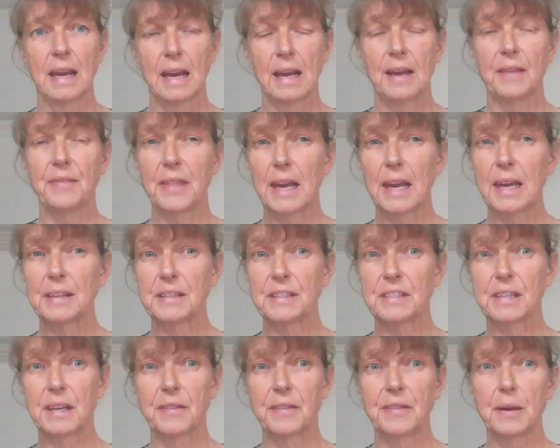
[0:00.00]
and
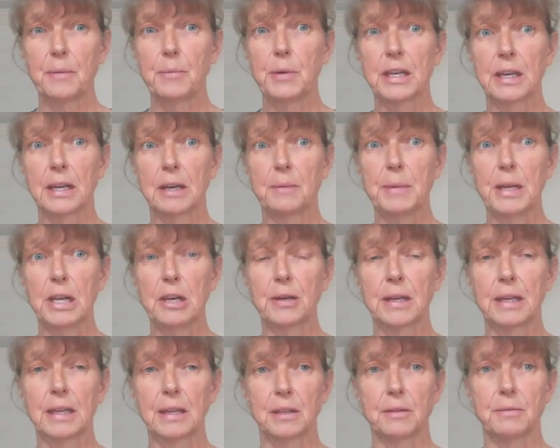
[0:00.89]
then we're going to be
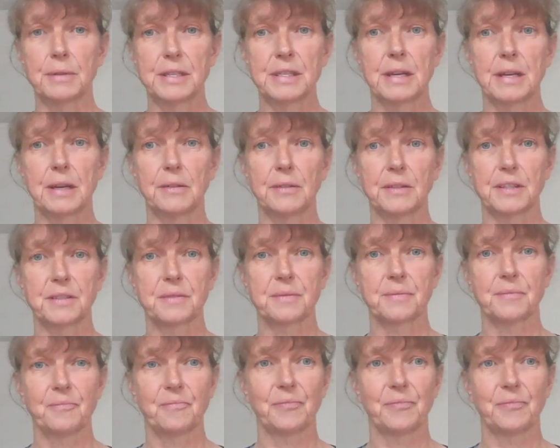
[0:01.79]
looking at the results.